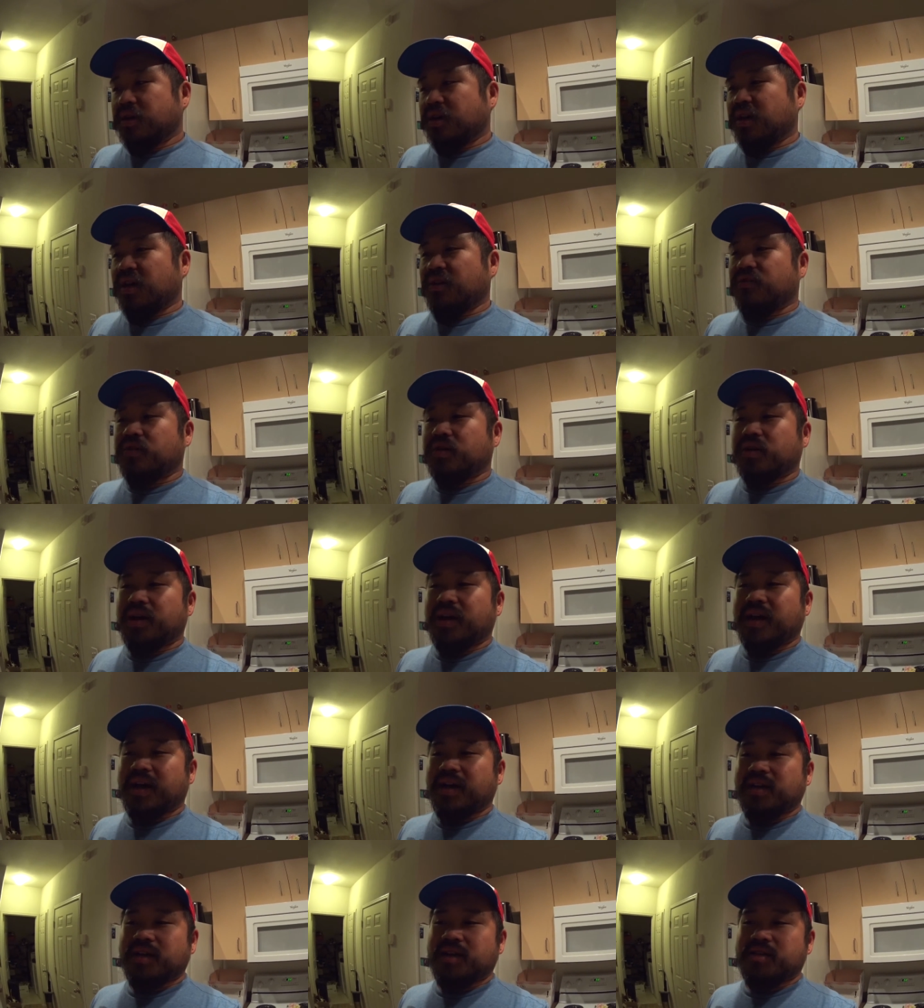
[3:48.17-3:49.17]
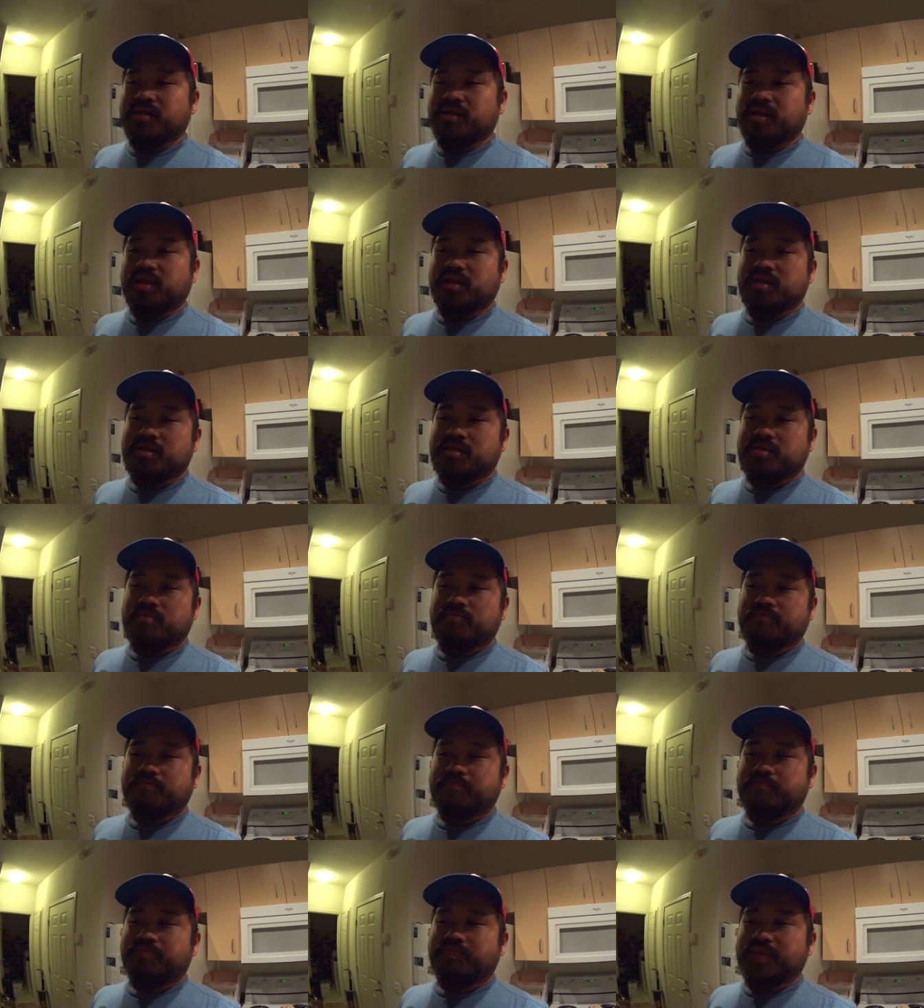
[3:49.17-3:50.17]
Even though like I could easily just
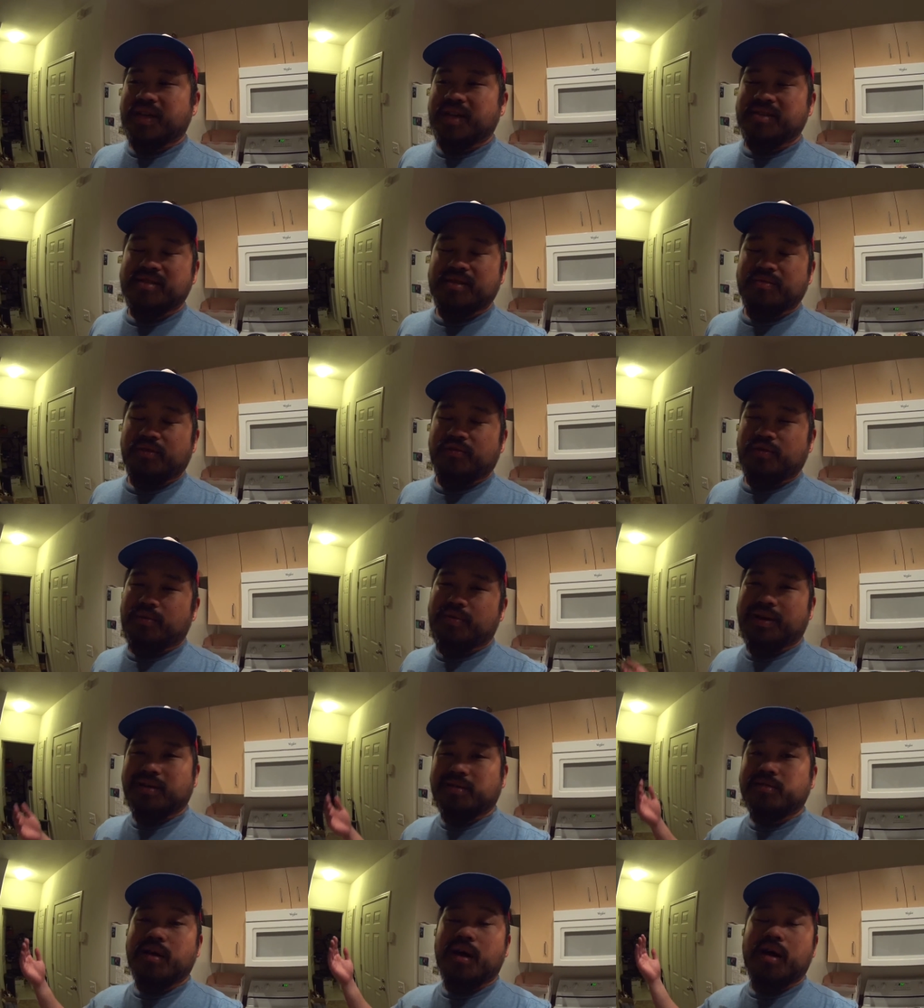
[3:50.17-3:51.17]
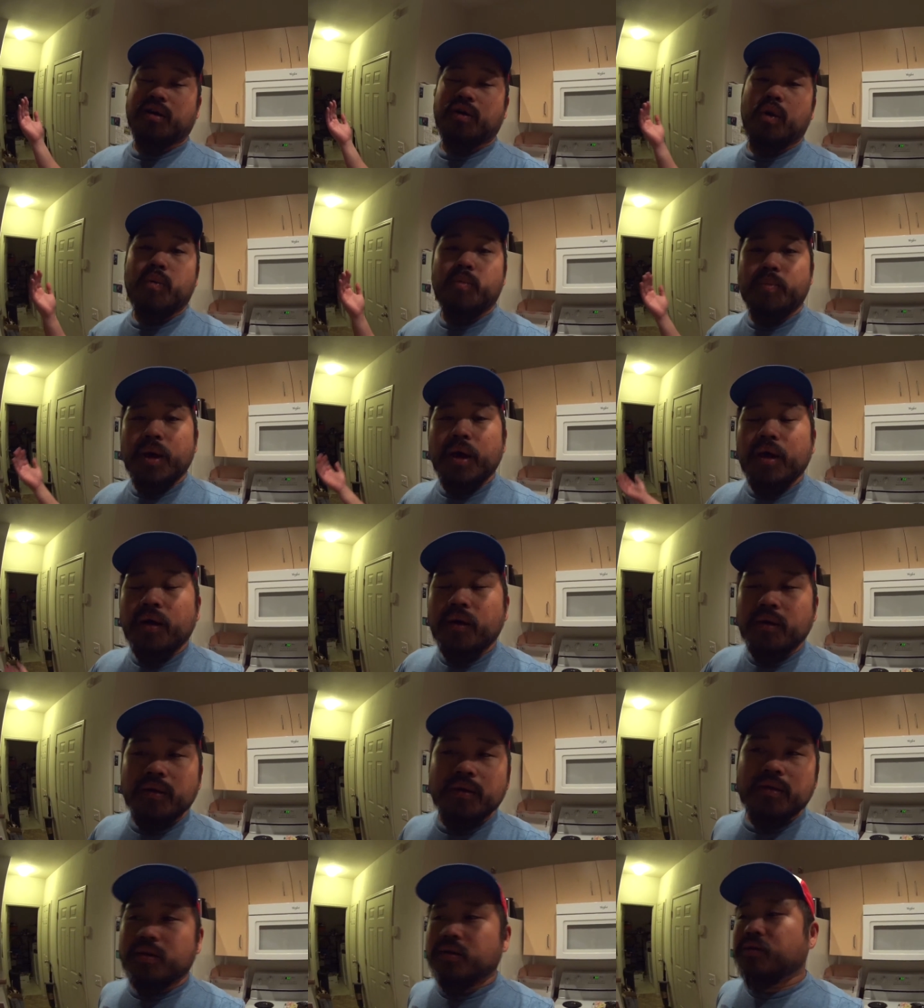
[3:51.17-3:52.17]
get something from like Taco
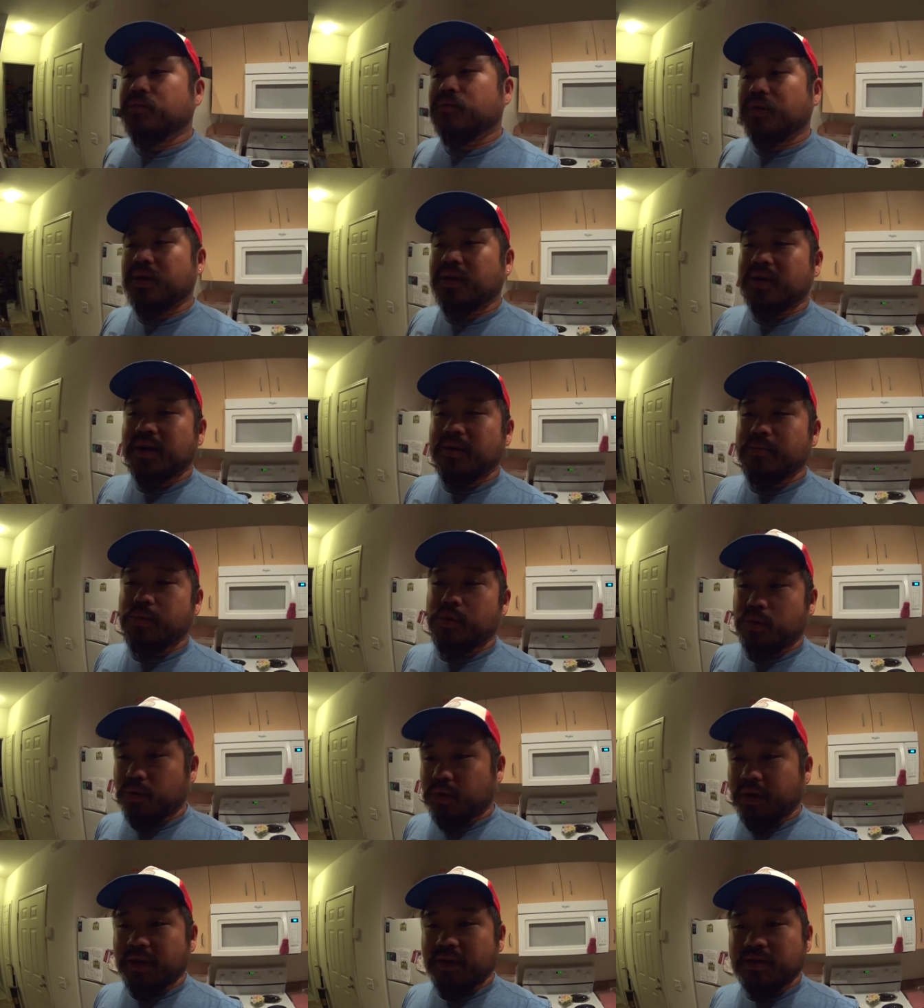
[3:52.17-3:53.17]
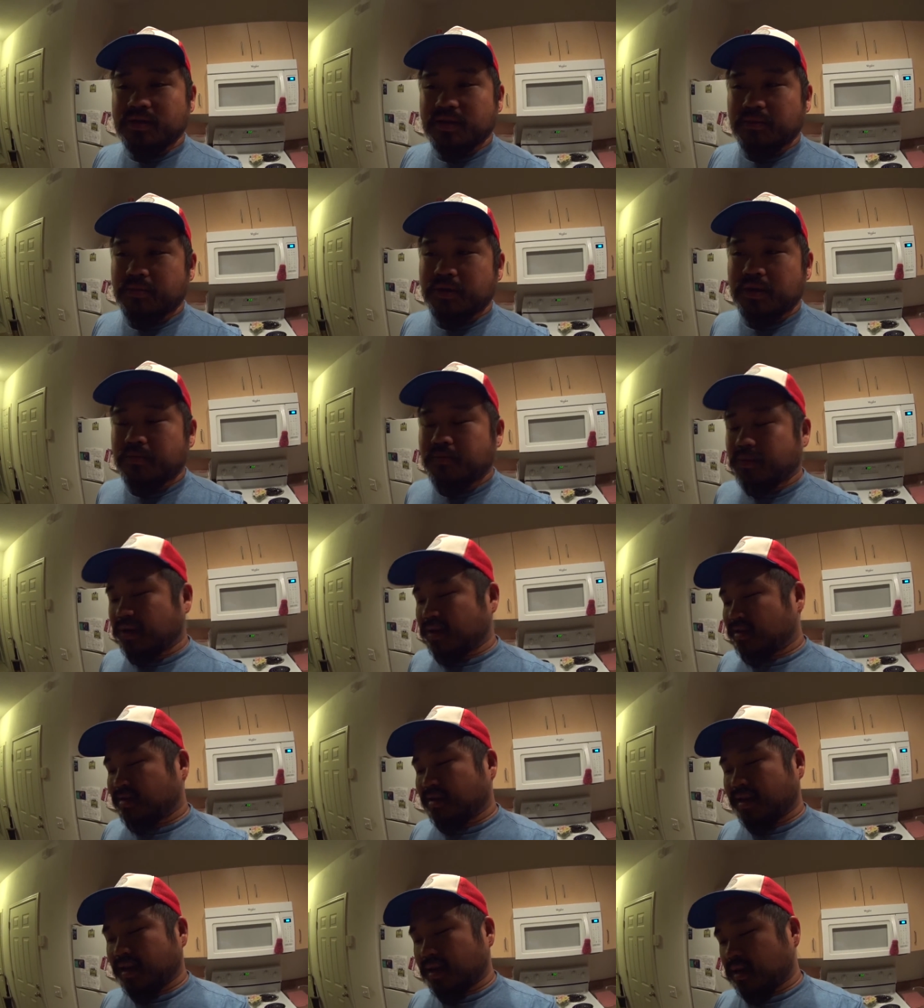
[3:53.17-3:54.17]
Bell when I'm ordering something, but
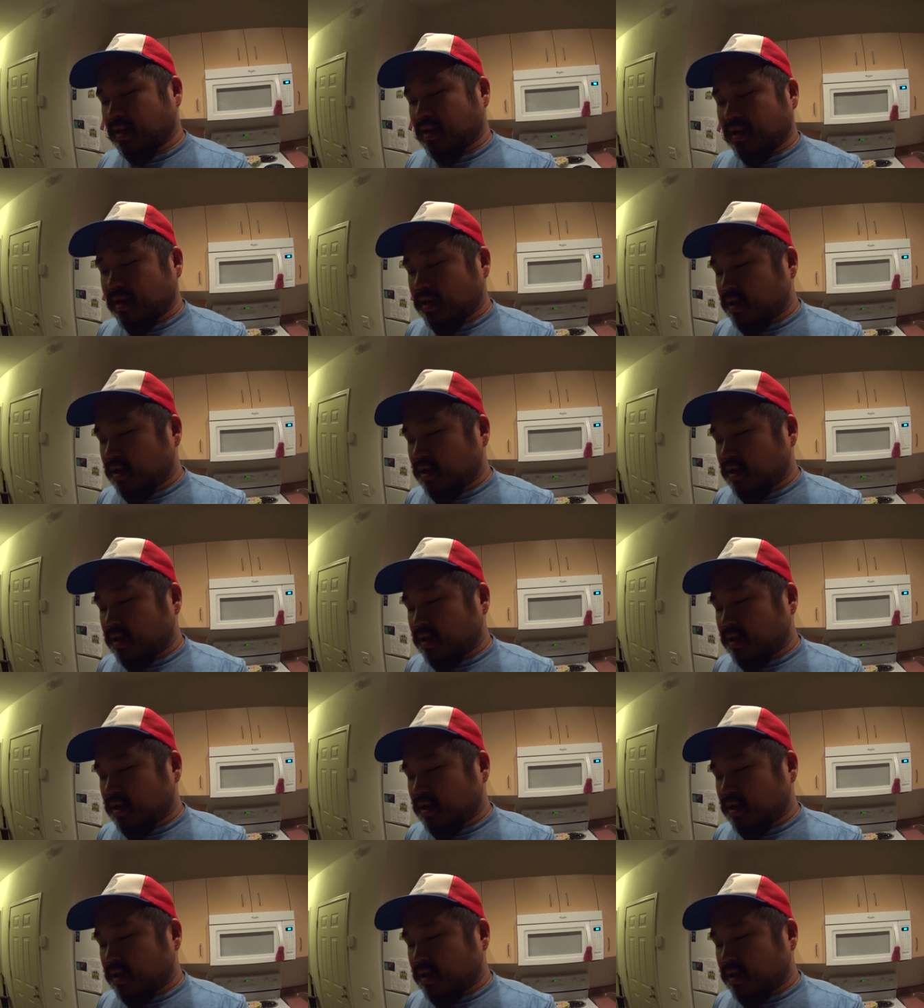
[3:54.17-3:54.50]
it's like